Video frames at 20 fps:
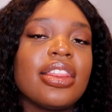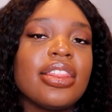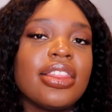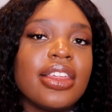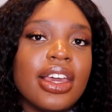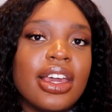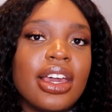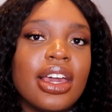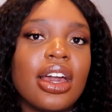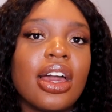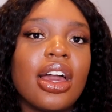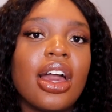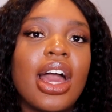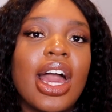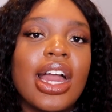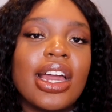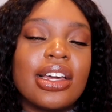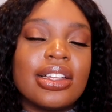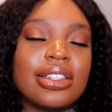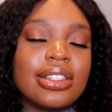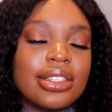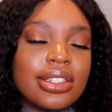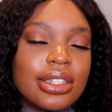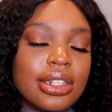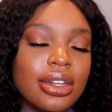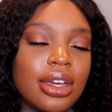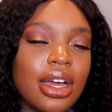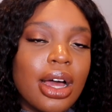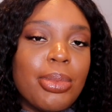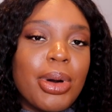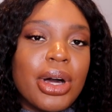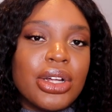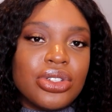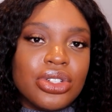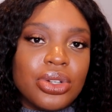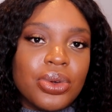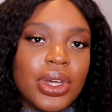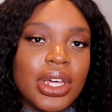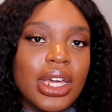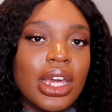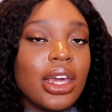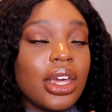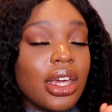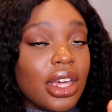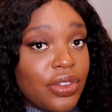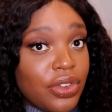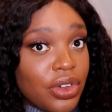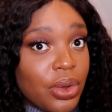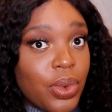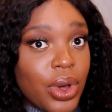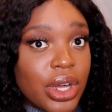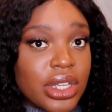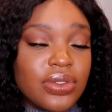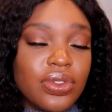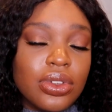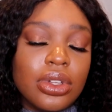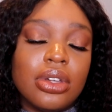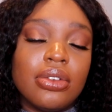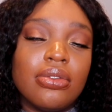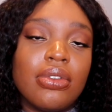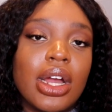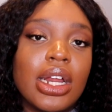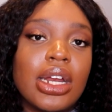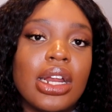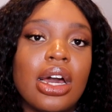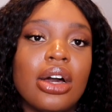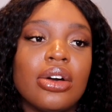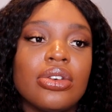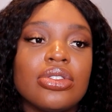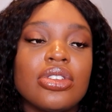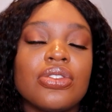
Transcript: think and consider about doing it if it works for you right now.